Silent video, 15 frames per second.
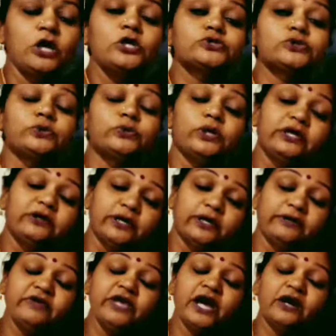So
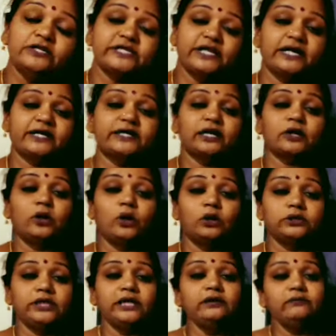we have to select a
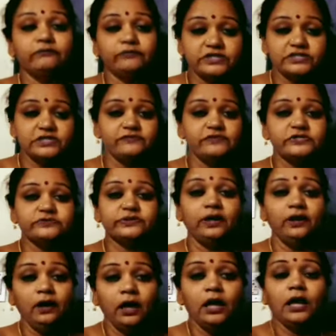clothing which
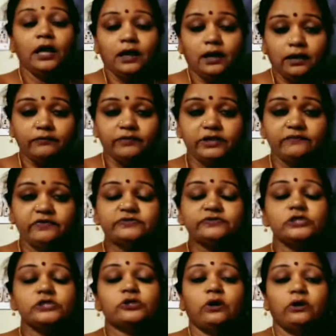
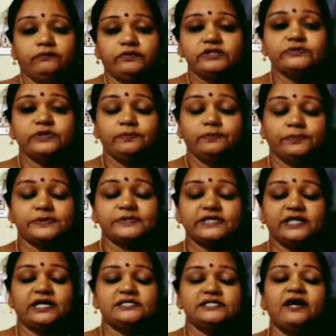will
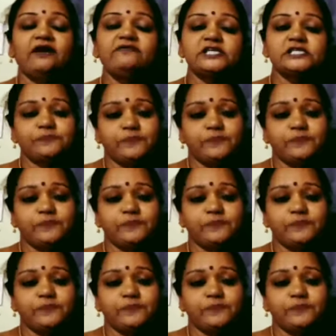serve this